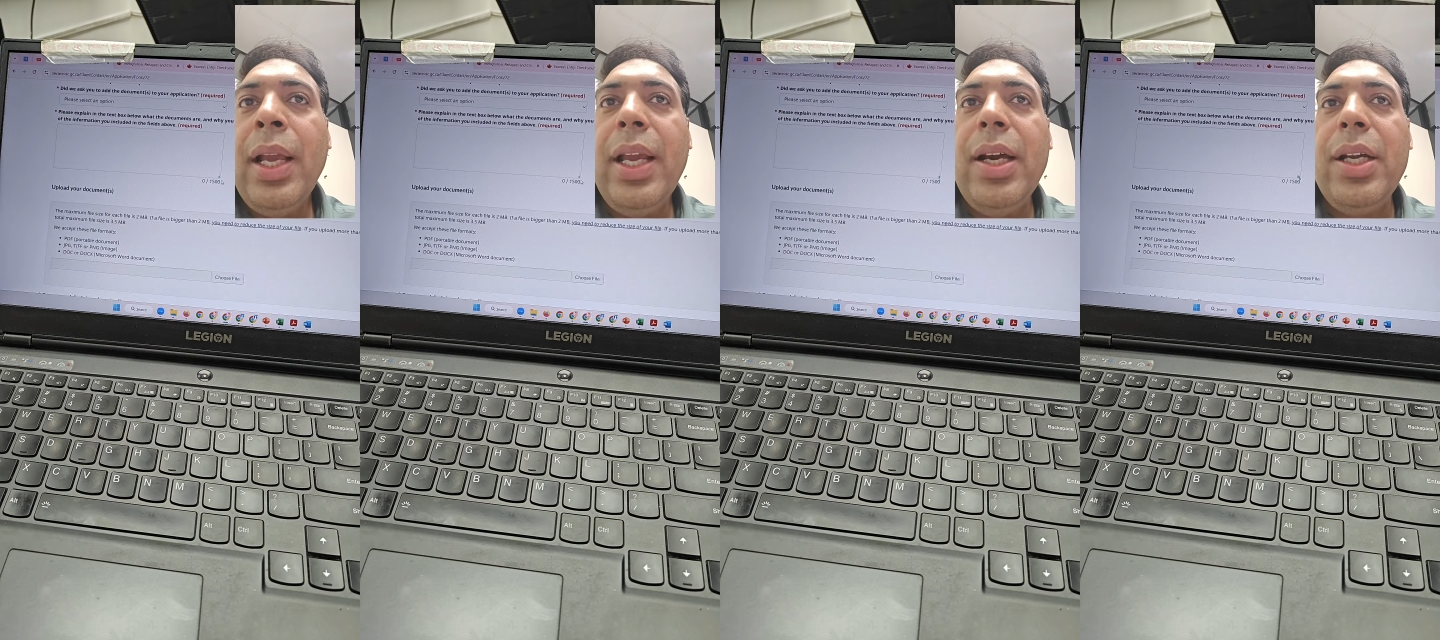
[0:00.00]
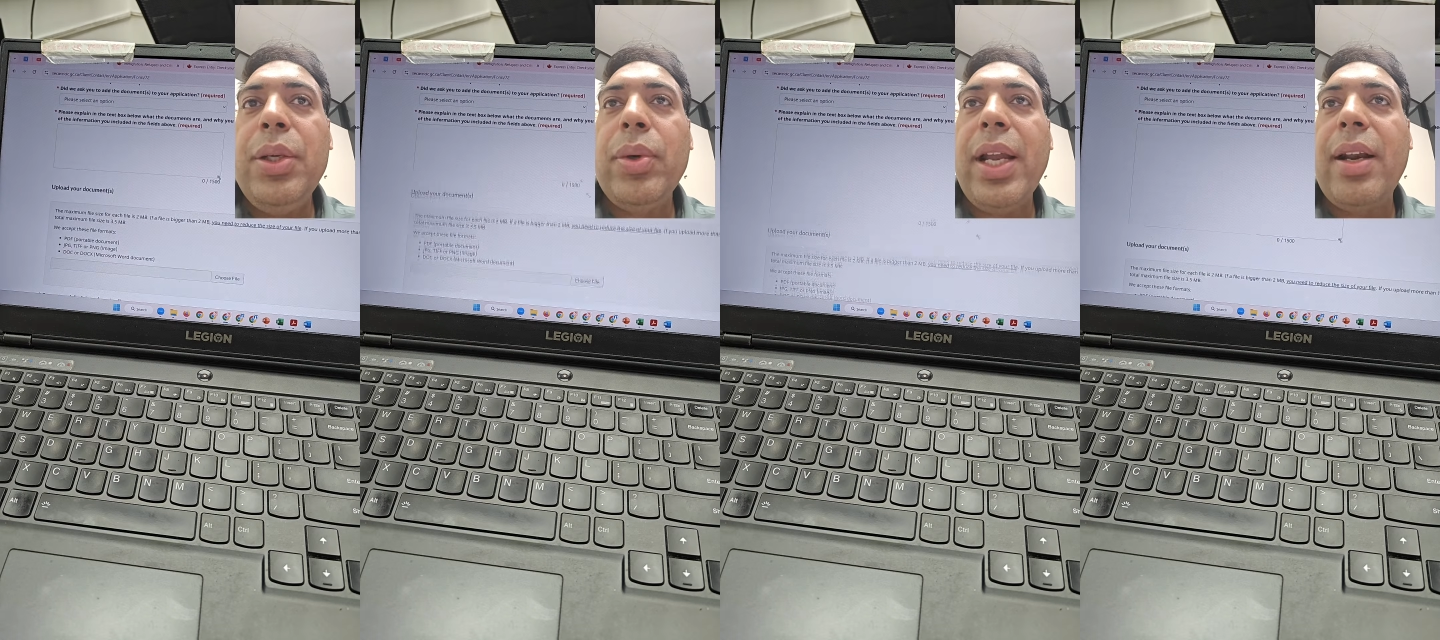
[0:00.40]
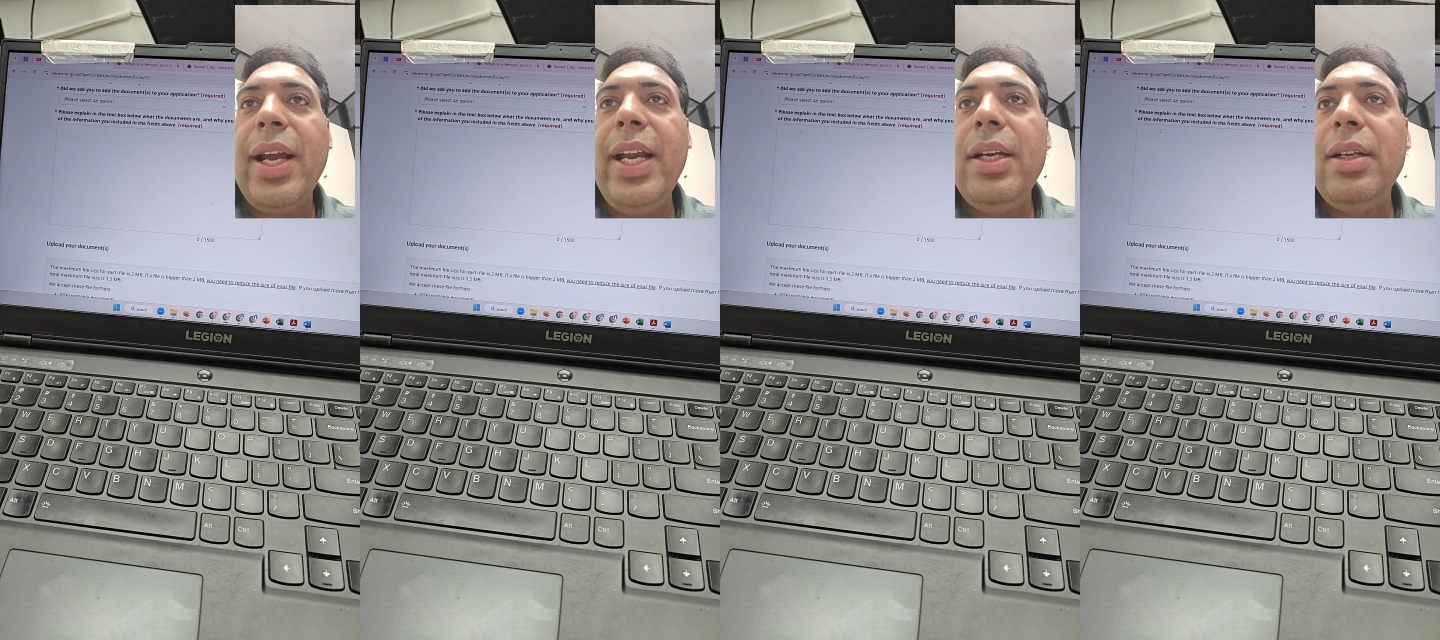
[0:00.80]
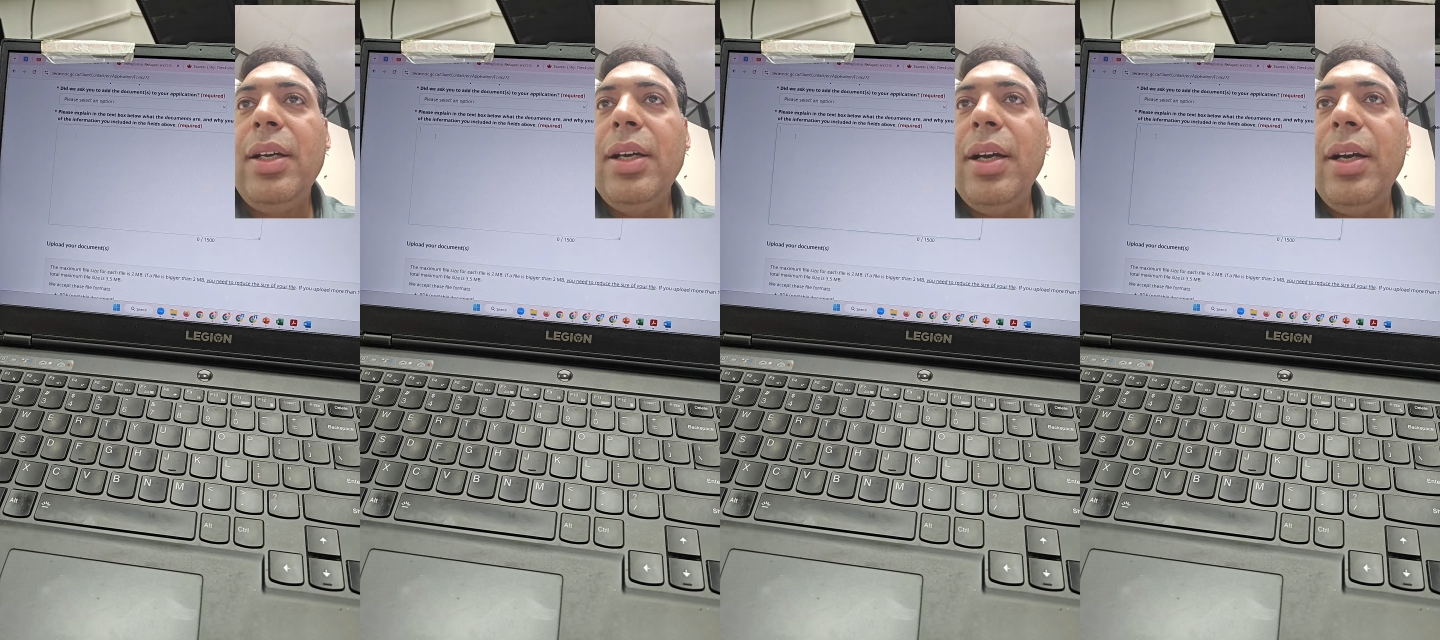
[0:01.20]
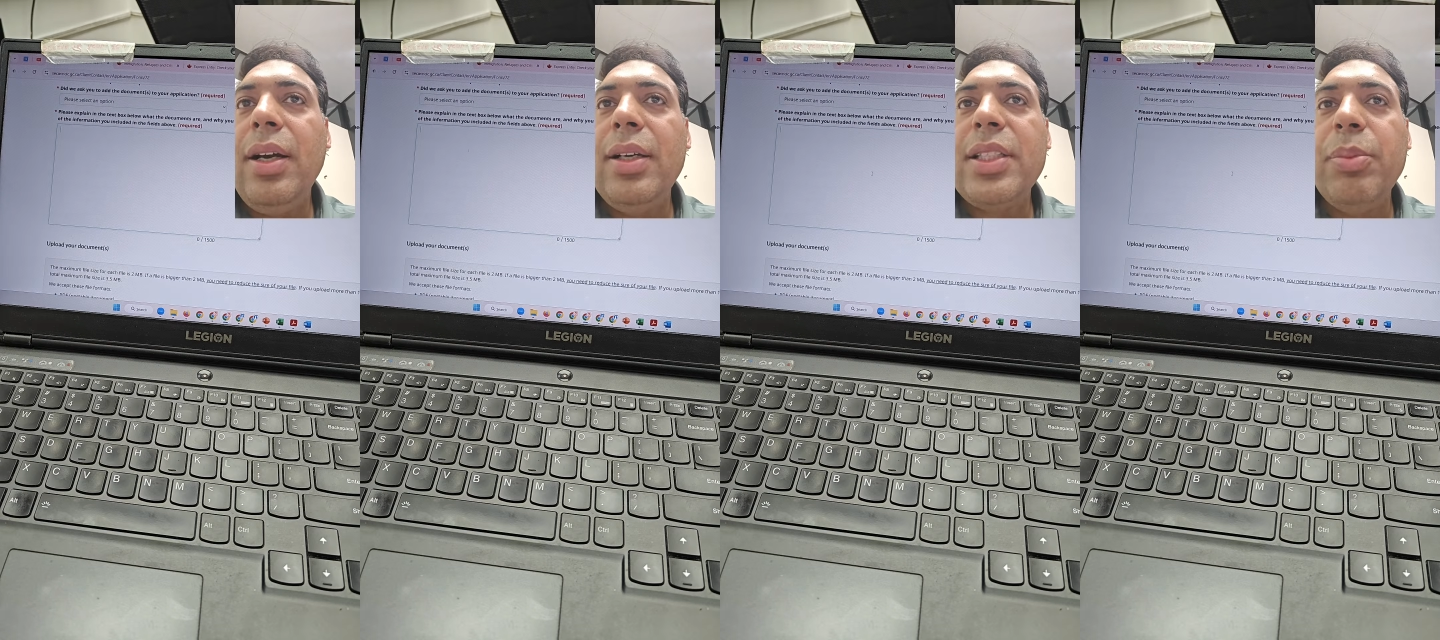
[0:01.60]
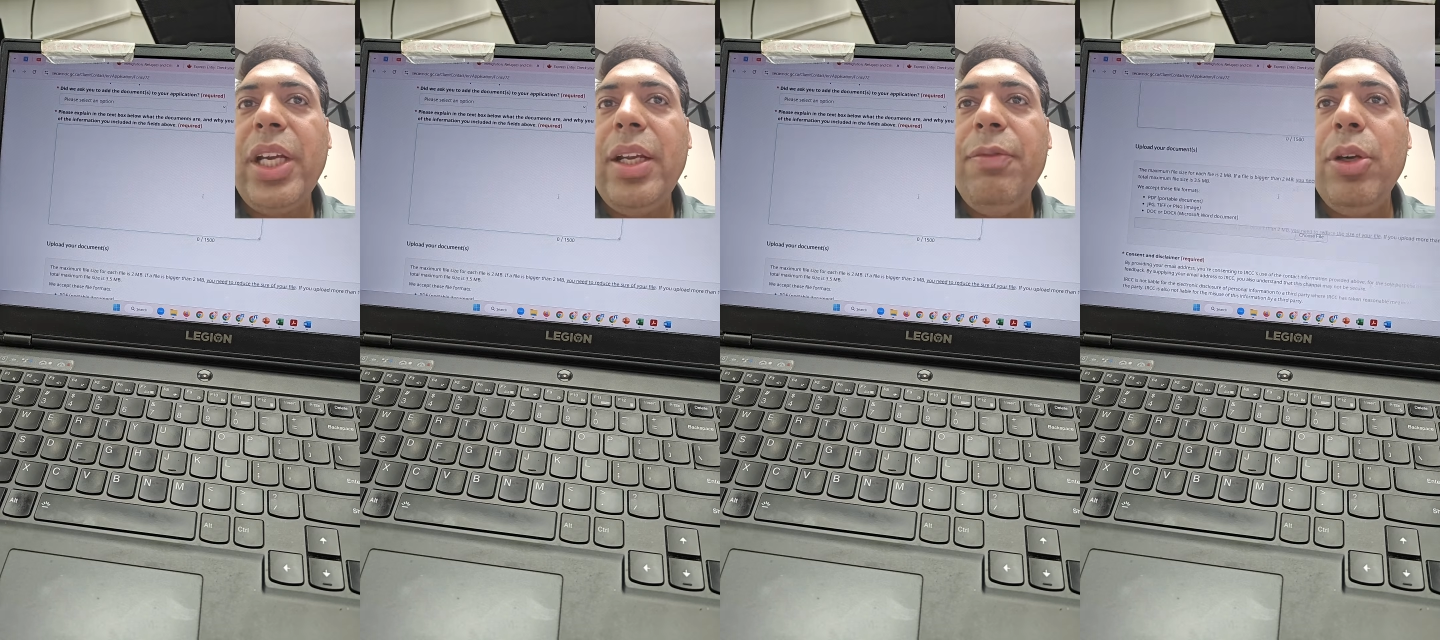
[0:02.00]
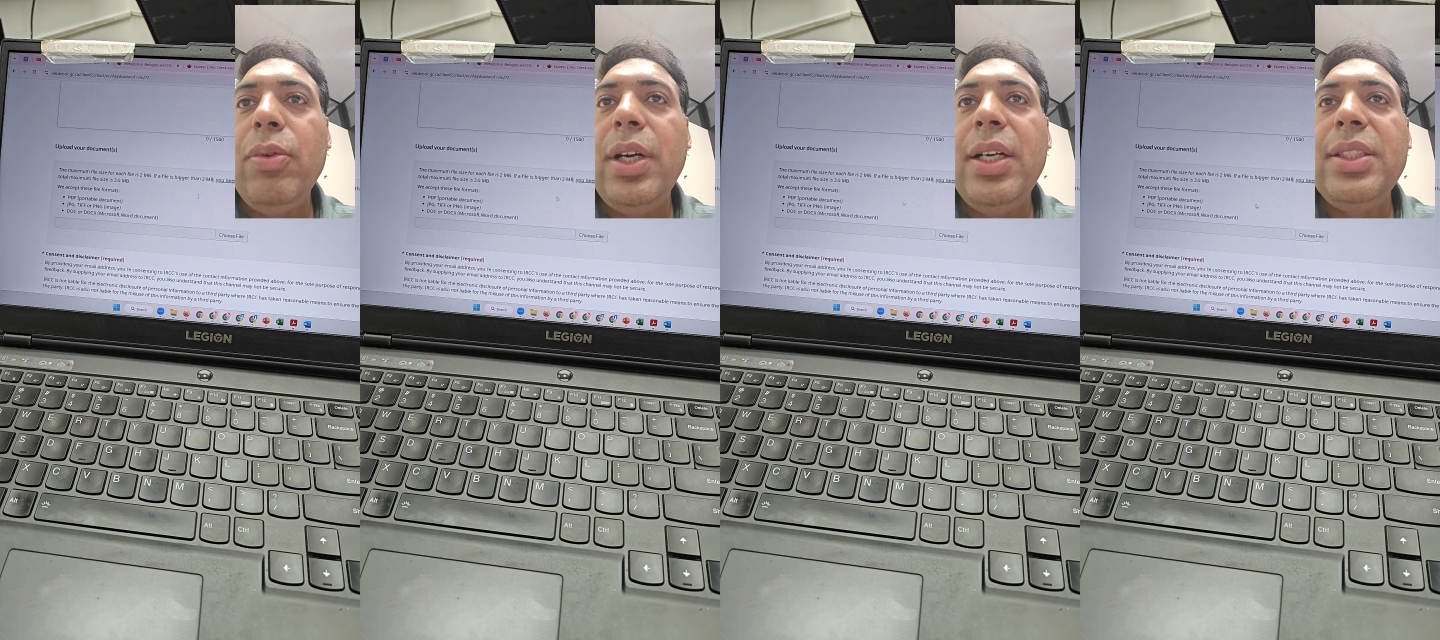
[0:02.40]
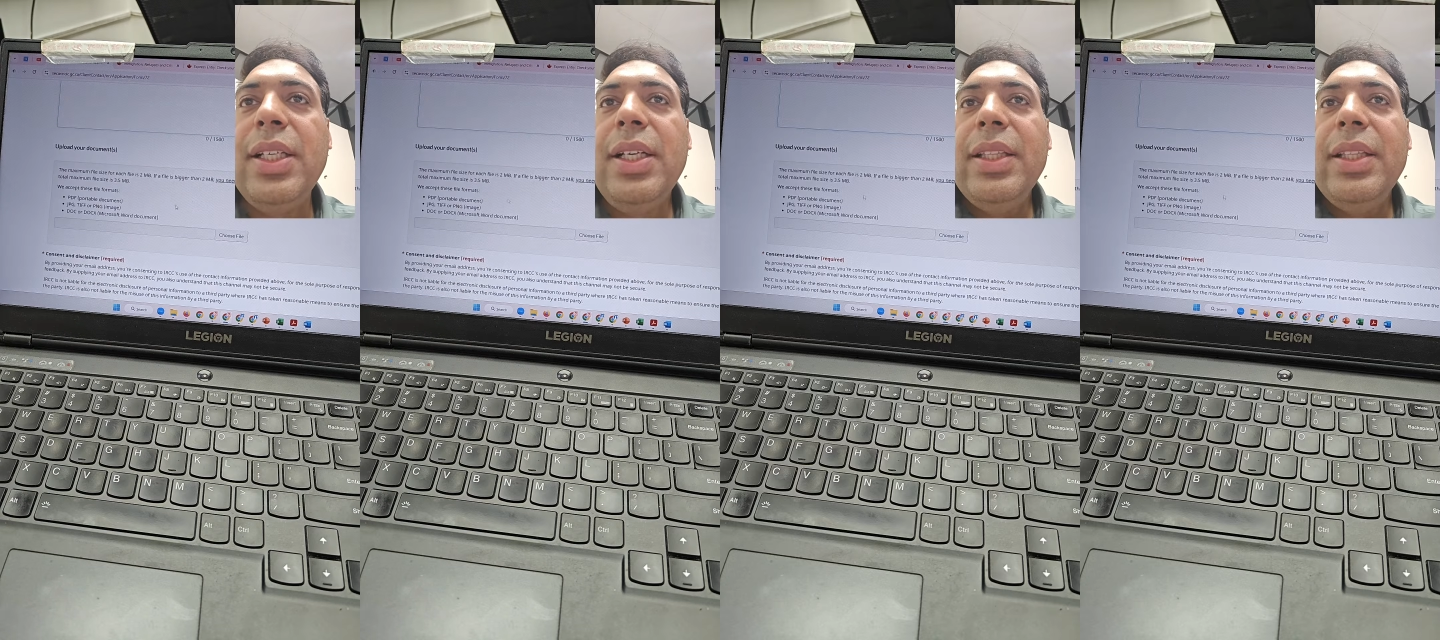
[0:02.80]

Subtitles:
Here you can write something in few words,